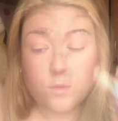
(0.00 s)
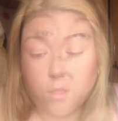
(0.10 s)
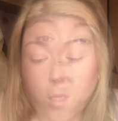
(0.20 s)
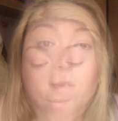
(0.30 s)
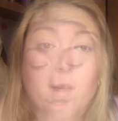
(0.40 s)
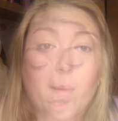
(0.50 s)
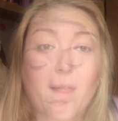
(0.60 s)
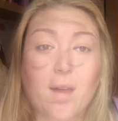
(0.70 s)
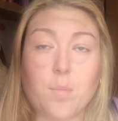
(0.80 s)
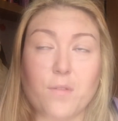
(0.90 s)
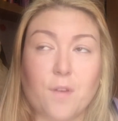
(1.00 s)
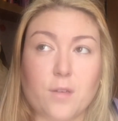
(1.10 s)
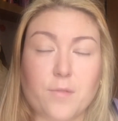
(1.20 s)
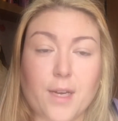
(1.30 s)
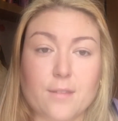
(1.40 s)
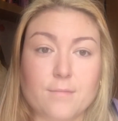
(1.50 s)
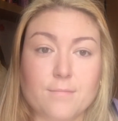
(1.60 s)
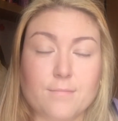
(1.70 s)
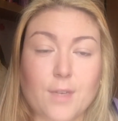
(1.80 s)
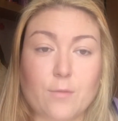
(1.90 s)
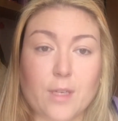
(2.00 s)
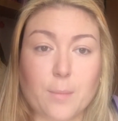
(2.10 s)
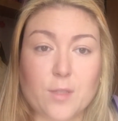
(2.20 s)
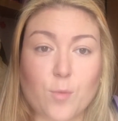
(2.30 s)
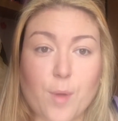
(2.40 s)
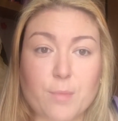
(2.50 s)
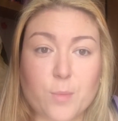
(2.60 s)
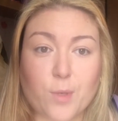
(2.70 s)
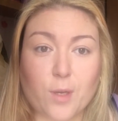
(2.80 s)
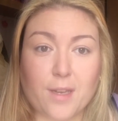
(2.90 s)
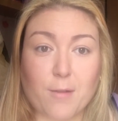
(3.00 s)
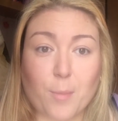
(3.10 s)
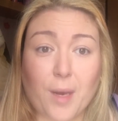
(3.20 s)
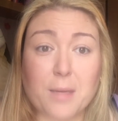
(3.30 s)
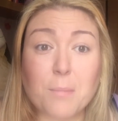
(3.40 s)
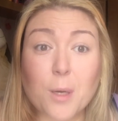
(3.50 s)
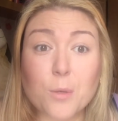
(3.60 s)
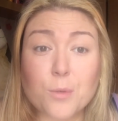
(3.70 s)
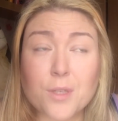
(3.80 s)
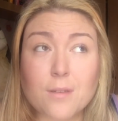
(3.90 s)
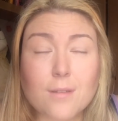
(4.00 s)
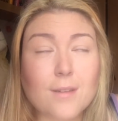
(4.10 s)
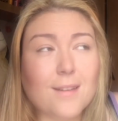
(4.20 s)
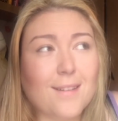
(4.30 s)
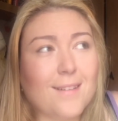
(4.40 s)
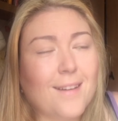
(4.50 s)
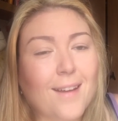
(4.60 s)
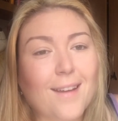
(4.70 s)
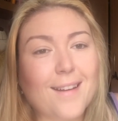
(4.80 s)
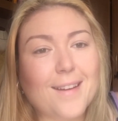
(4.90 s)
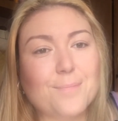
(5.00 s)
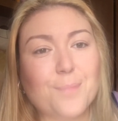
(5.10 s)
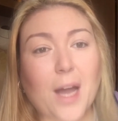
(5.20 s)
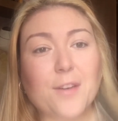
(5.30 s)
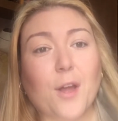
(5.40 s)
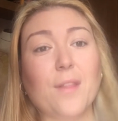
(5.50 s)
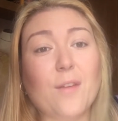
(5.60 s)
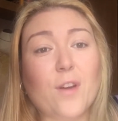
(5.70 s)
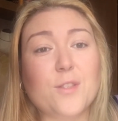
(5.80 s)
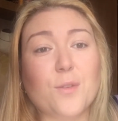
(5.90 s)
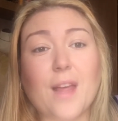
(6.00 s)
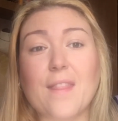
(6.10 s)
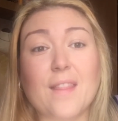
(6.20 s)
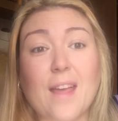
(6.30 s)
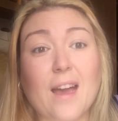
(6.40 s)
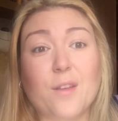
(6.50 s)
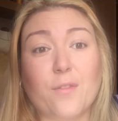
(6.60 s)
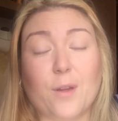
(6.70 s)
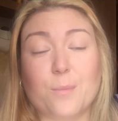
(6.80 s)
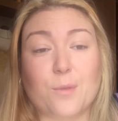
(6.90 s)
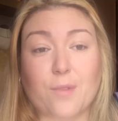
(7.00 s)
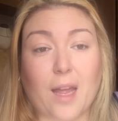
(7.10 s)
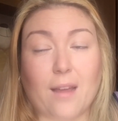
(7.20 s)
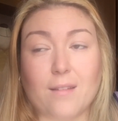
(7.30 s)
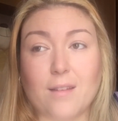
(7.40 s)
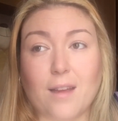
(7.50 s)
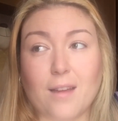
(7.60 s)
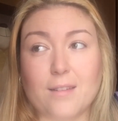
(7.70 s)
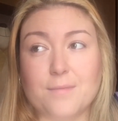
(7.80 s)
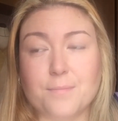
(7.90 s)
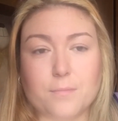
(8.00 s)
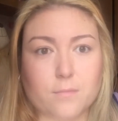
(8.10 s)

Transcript: wasn't going to. Sorry about that, my phone rang. I really must remember to put it on aeroplane mode. But I know that if I do that, then the house phone will ring, and